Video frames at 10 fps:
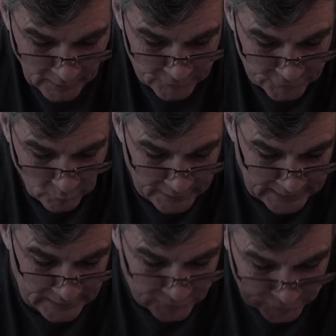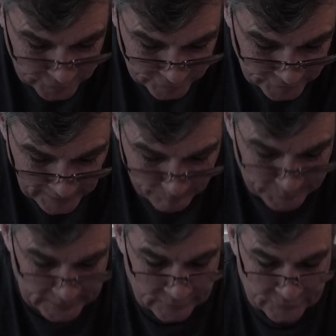So each step
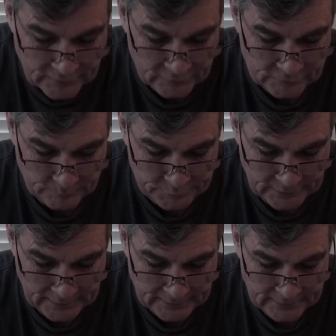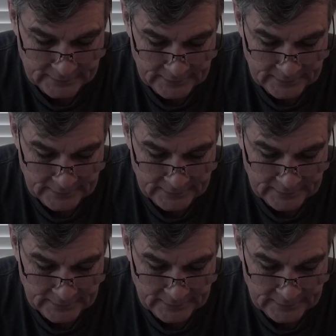he is disciplined.